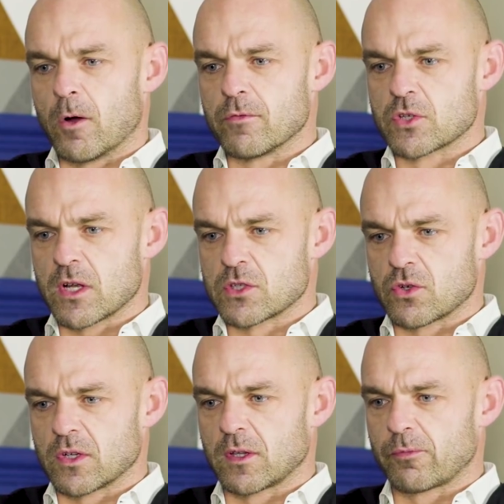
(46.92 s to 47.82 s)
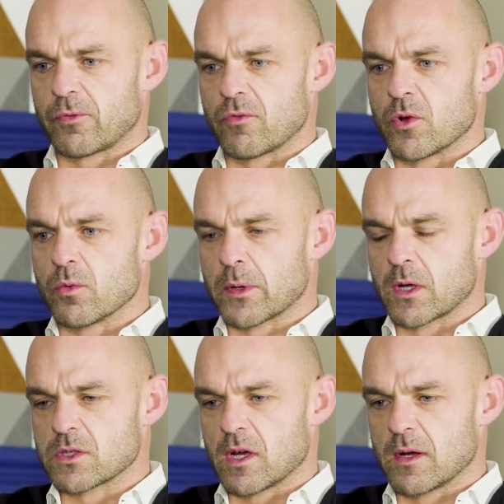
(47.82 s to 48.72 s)
obviously, I took a different route
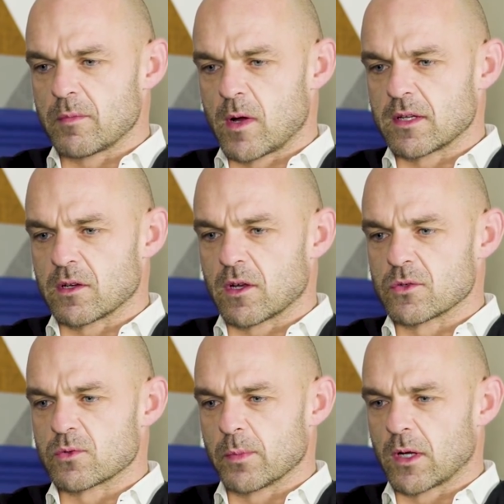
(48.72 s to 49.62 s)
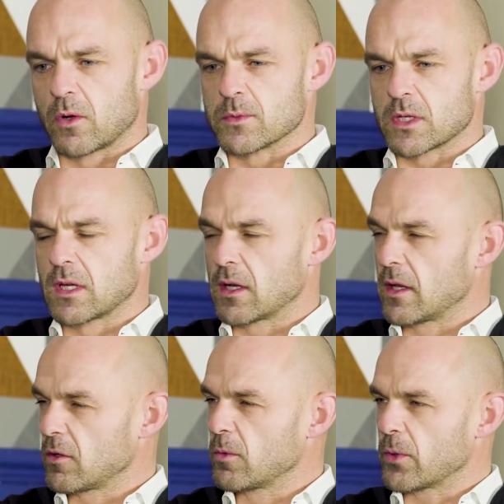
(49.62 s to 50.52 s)
because I didn't go to a big club as a kid. I
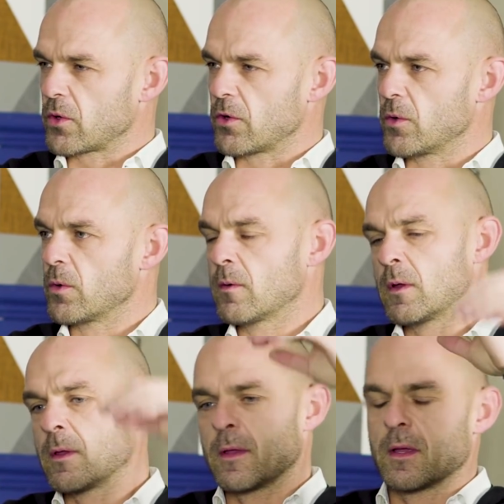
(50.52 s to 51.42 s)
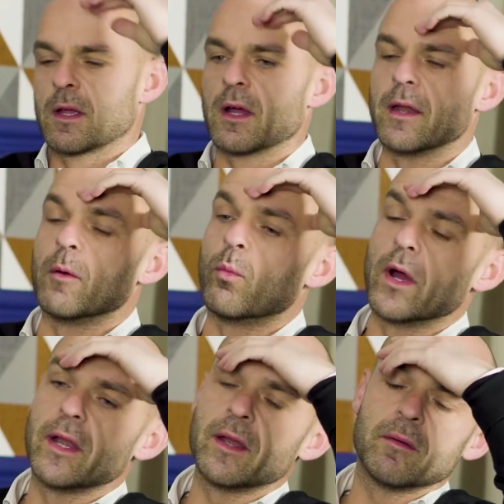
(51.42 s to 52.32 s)
ended up at Crewe. Yeah. And then
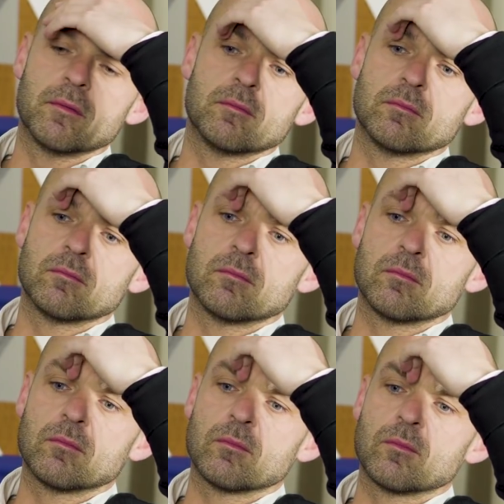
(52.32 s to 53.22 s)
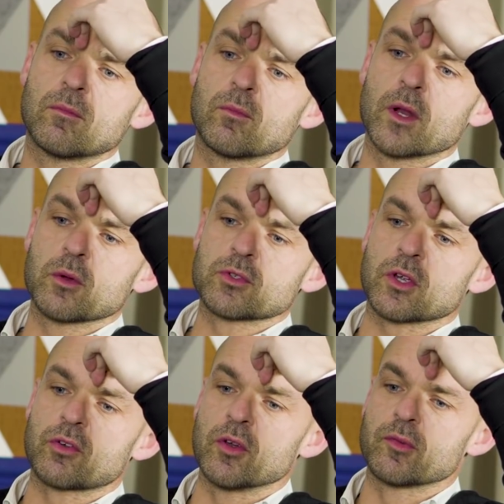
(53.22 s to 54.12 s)
when I was
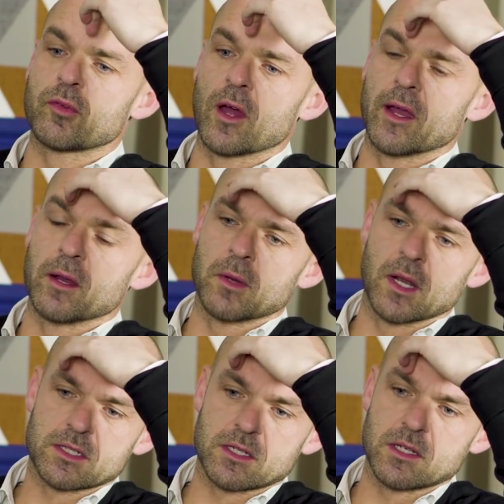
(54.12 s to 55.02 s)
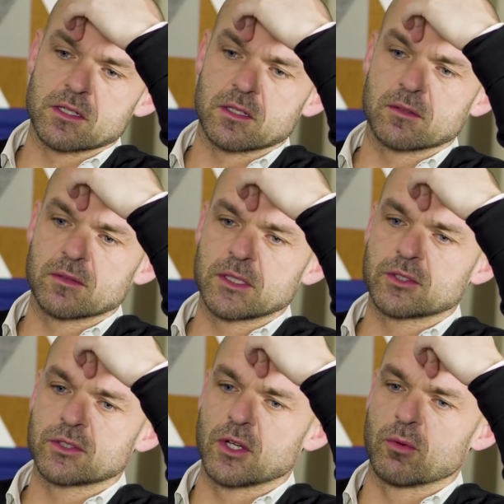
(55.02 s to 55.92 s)
at Crewe flying in my last season, it's
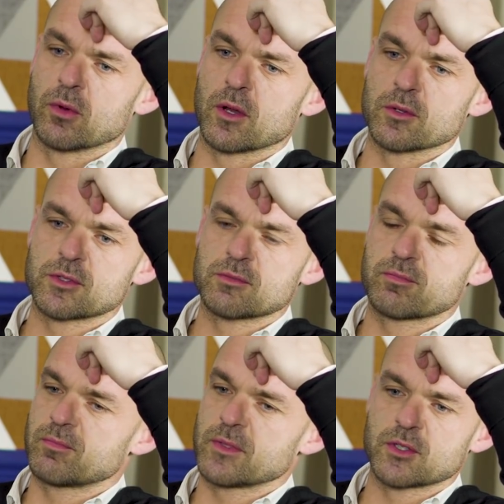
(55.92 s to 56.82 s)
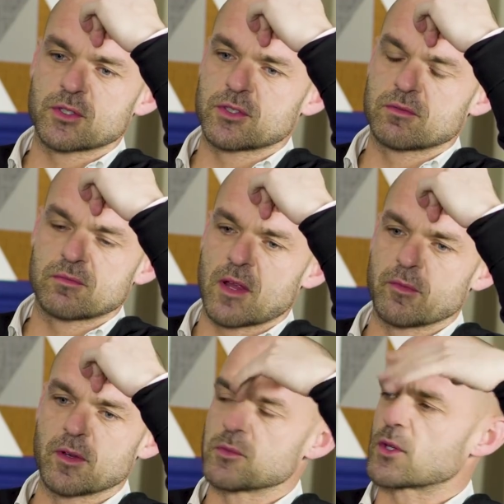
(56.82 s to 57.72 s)
just, you know, one of those, just
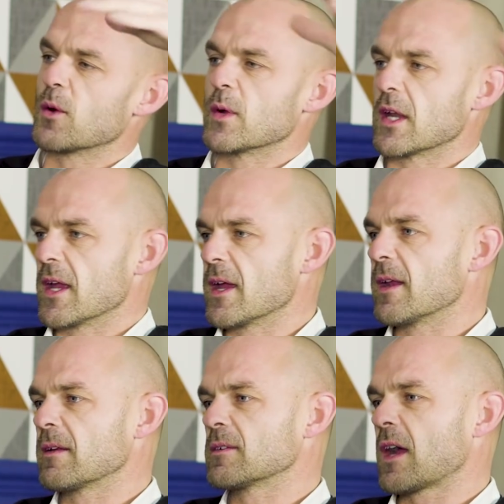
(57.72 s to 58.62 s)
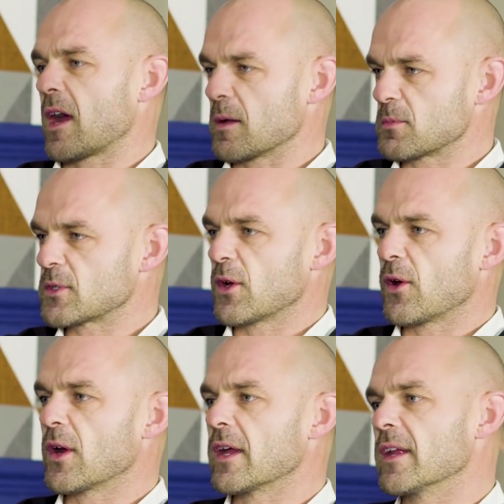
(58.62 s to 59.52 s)
everything was going in, hype
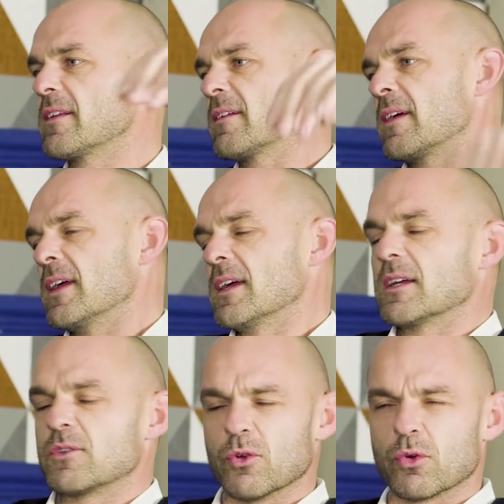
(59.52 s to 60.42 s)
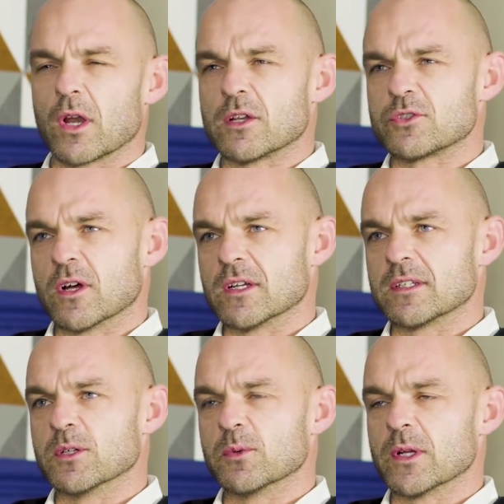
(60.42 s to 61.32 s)
started, young lad trying
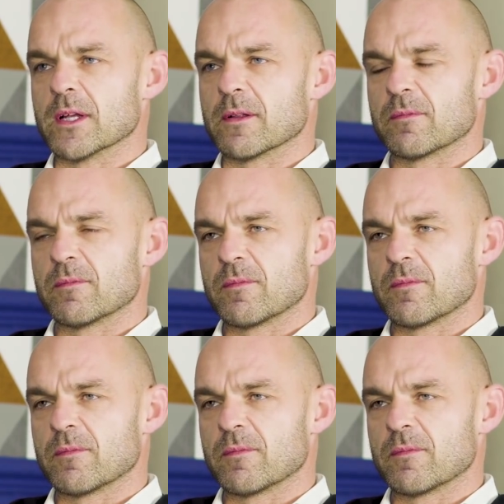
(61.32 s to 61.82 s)
to deal with it.